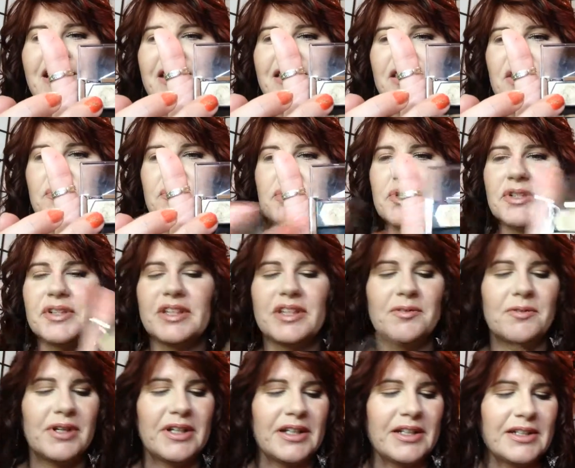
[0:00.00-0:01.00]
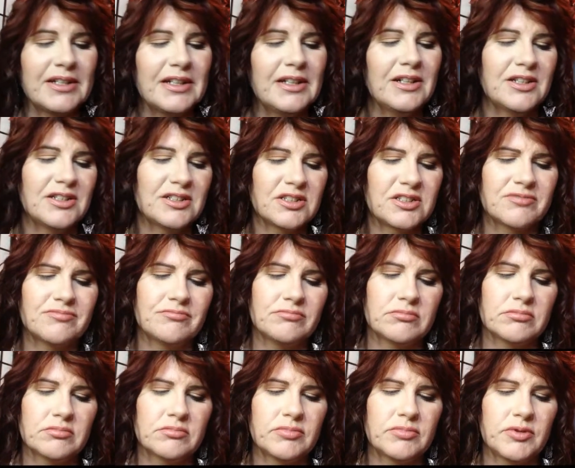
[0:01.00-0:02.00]
the pearly white, or
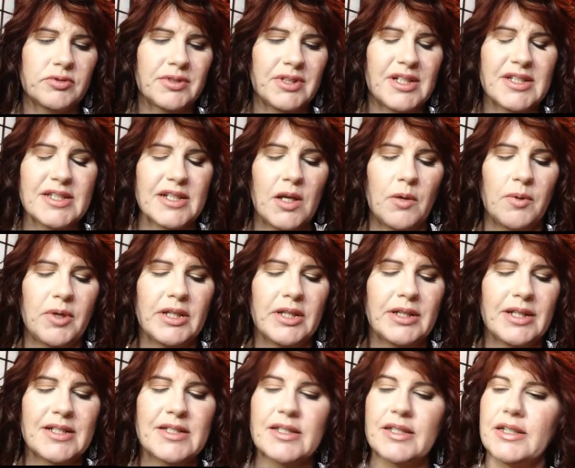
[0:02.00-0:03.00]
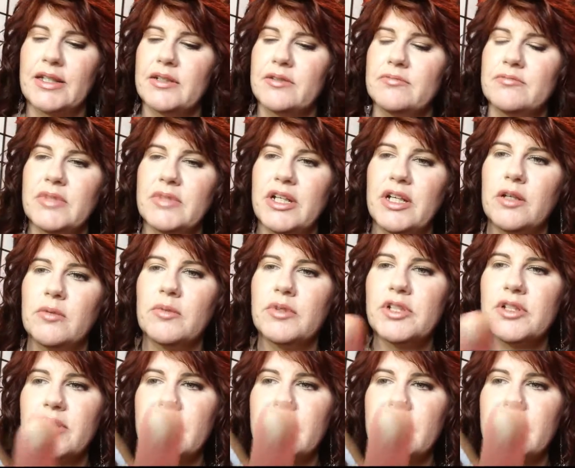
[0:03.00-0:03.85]
that's not white, that's like, I don't know, what do you